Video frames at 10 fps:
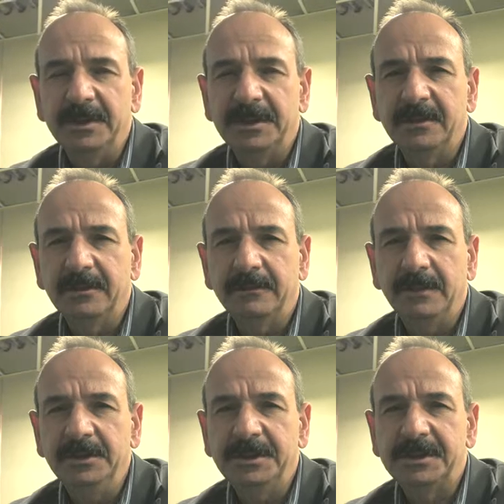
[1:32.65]
So
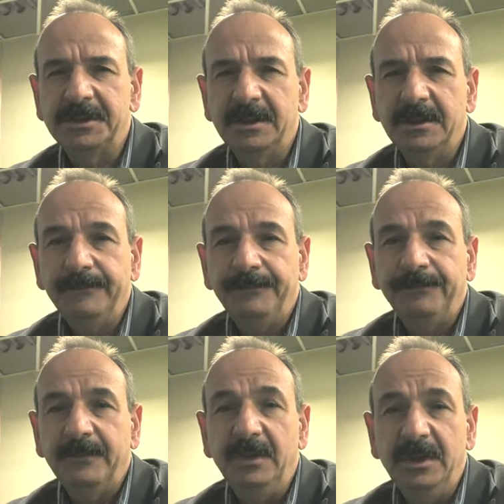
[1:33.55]
most
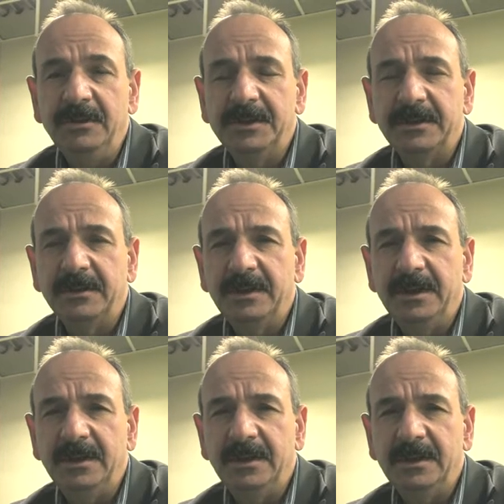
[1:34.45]
news on
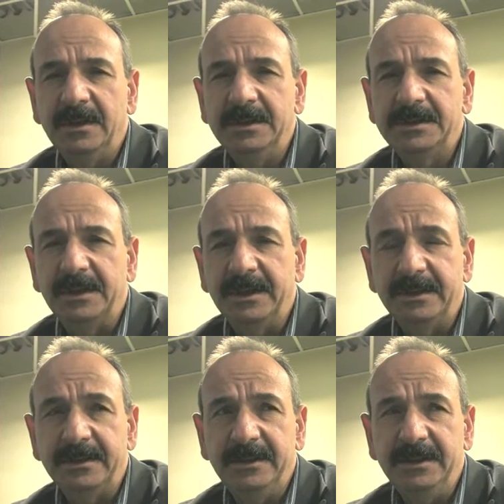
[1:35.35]
the internet
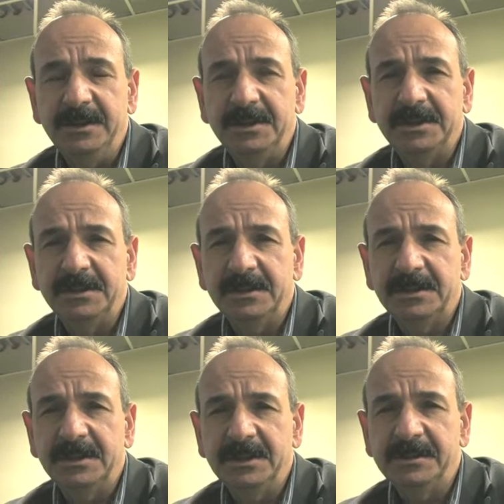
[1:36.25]

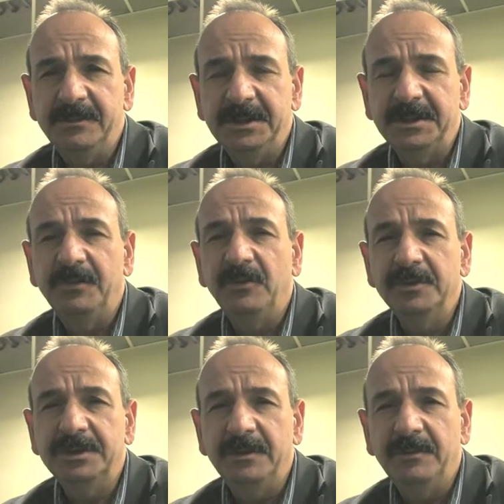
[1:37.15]
tends to be
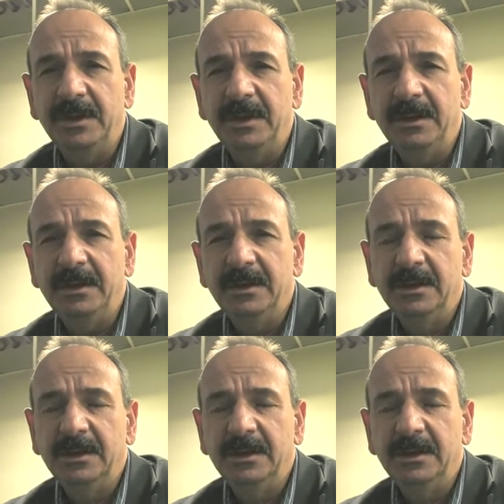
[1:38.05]
supported by